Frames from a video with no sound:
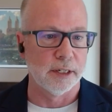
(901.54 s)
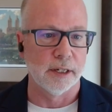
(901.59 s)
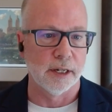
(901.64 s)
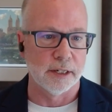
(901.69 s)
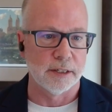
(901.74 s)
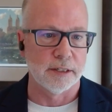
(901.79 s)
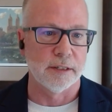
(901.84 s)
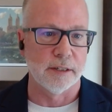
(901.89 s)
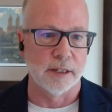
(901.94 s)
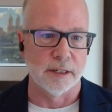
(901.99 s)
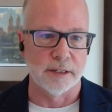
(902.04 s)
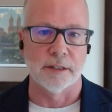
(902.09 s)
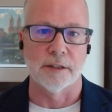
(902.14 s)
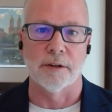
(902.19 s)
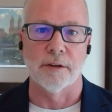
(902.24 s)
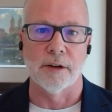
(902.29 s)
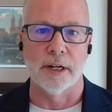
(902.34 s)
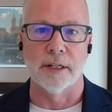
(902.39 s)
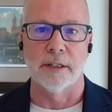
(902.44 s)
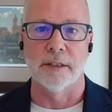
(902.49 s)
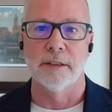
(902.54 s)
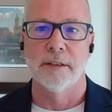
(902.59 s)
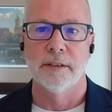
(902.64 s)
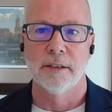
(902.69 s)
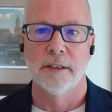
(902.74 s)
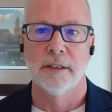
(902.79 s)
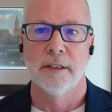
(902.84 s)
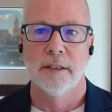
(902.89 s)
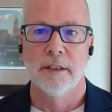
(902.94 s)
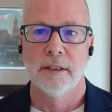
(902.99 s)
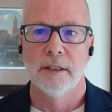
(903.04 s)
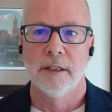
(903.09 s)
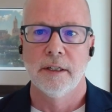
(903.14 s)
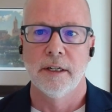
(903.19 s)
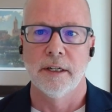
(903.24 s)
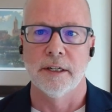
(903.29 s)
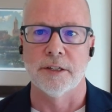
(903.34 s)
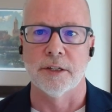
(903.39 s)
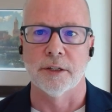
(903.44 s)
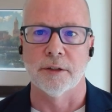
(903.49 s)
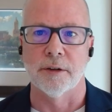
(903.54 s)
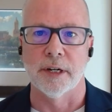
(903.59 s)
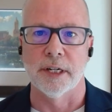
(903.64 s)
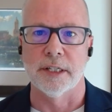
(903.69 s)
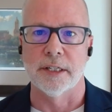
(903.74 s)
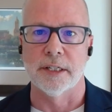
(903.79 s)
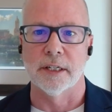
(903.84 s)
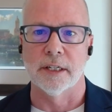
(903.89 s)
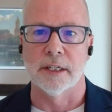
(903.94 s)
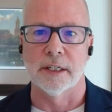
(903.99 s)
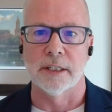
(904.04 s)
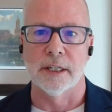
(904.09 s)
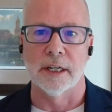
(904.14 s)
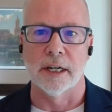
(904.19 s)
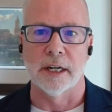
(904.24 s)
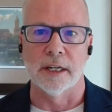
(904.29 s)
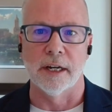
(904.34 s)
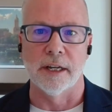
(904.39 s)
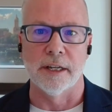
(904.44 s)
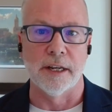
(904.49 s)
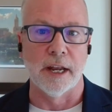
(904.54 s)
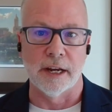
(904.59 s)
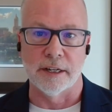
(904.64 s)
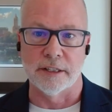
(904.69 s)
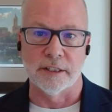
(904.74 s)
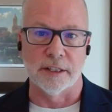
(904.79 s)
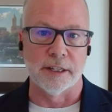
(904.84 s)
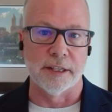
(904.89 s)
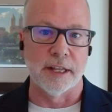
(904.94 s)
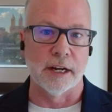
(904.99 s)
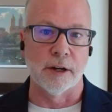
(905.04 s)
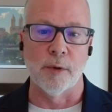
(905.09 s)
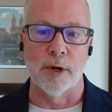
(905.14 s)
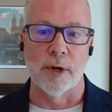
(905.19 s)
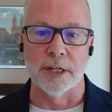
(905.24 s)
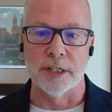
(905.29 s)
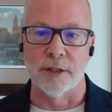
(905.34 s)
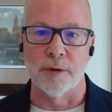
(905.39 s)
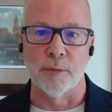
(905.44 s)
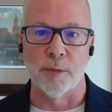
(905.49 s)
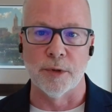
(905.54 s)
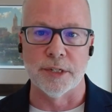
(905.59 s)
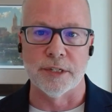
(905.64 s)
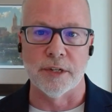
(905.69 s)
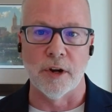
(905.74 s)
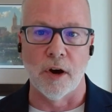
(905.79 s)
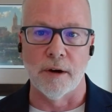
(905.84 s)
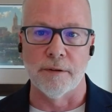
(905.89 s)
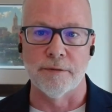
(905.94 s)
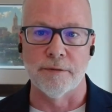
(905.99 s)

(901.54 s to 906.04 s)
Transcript: That's a great It's a great, yeah. And actually, that question was off